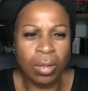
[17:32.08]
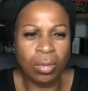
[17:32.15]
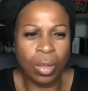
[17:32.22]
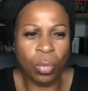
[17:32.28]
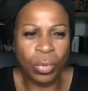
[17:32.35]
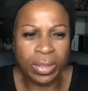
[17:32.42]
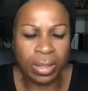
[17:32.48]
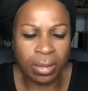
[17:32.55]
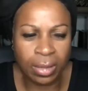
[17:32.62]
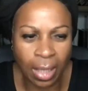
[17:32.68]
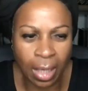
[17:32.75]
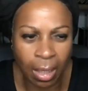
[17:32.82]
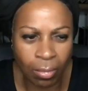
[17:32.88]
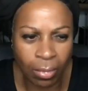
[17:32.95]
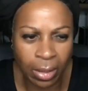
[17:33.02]
Was there a
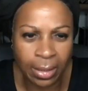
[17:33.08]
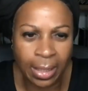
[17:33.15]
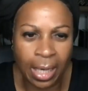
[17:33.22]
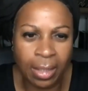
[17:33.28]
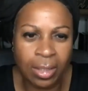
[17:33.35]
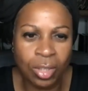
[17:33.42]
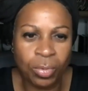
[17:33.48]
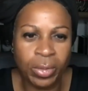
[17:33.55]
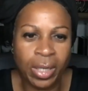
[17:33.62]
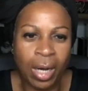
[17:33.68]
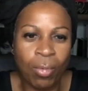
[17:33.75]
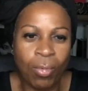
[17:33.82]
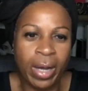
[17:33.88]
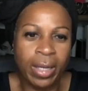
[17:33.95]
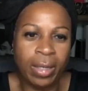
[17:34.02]
time when Italians were
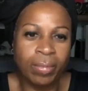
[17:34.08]
not white?